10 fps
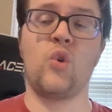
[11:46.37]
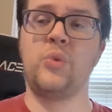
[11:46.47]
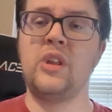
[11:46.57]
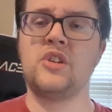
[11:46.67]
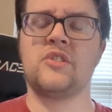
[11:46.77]
or
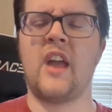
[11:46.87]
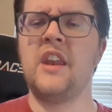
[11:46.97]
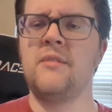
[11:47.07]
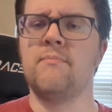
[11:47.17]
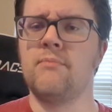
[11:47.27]
really just
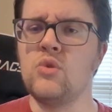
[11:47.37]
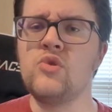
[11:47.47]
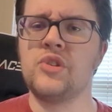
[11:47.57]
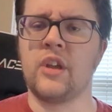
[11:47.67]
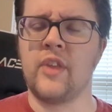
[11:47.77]
any
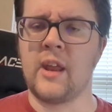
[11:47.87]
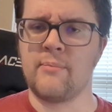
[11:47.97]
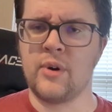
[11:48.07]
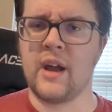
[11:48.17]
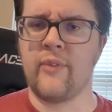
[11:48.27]
music that I
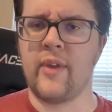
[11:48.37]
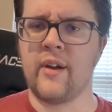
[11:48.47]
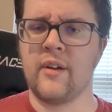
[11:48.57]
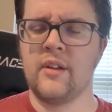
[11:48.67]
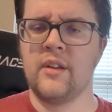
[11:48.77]
put out there.